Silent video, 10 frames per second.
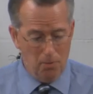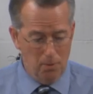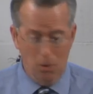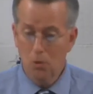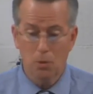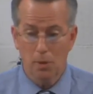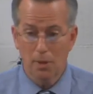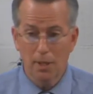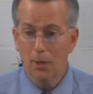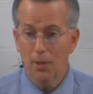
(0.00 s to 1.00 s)
those who are
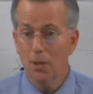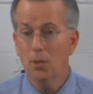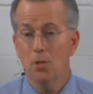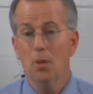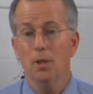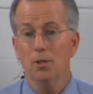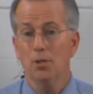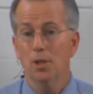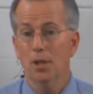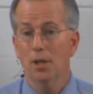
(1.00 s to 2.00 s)
near and dear to
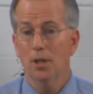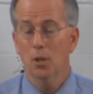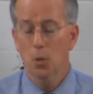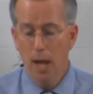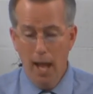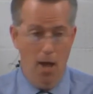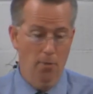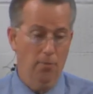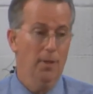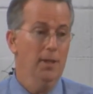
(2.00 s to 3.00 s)
us who
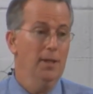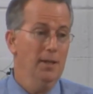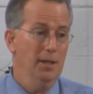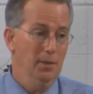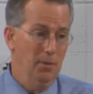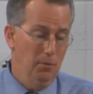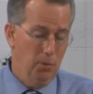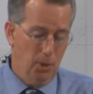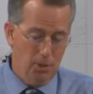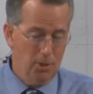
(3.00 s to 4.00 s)
have. If they've
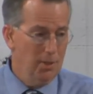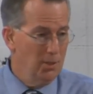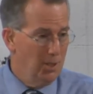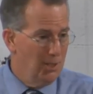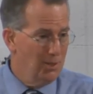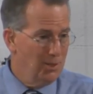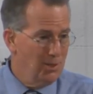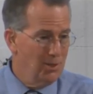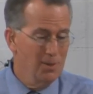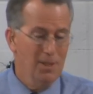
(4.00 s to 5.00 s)
trusted in
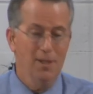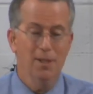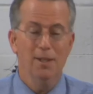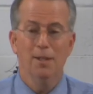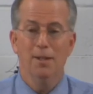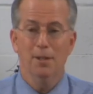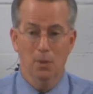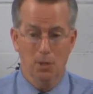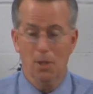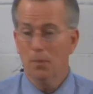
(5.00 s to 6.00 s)
Jesus,
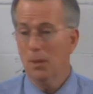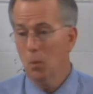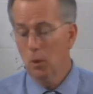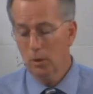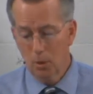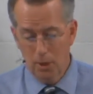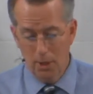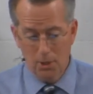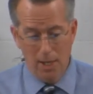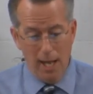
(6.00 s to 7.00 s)
there is something more
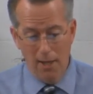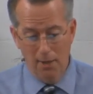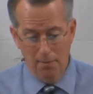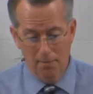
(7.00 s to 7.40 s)
glorious ahead.